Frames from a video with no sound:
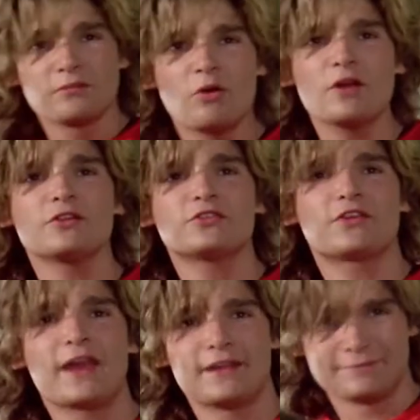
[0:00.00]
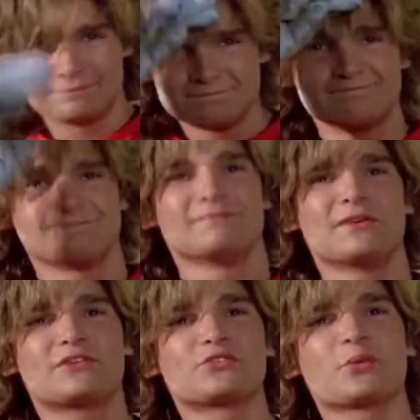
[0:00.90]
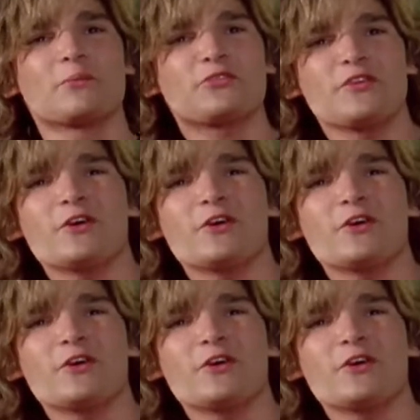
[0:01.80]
his house while his parents are